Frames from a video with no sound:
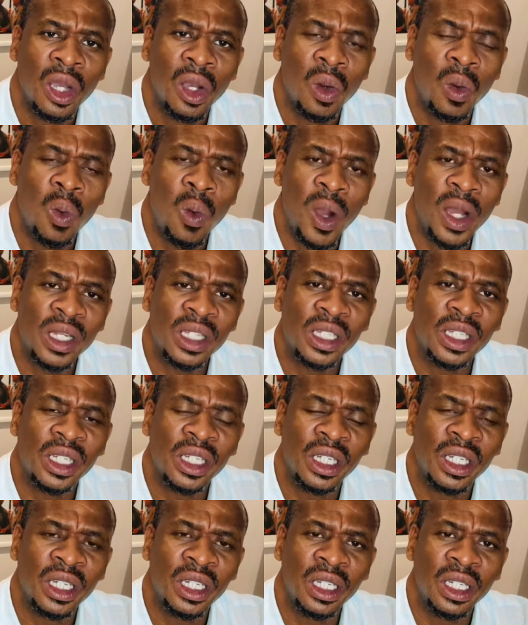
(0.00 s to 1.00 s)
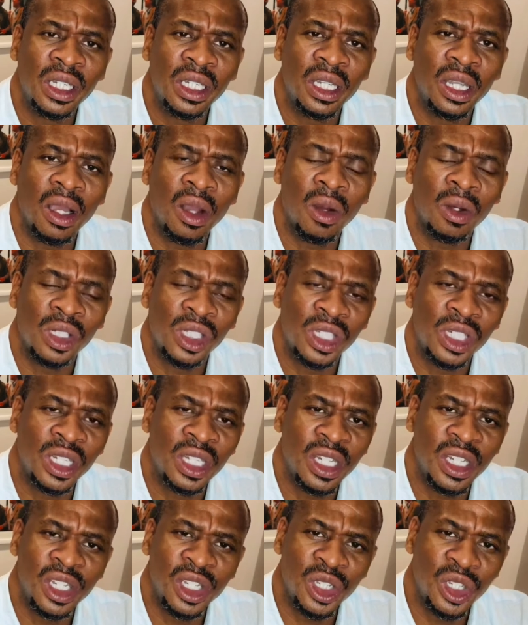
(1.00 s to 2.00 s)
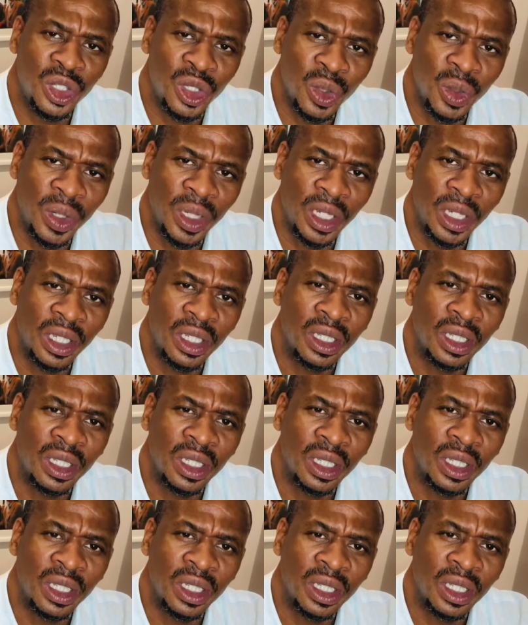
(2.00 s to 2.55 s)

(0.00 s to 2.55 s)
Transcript: what he or she is doing.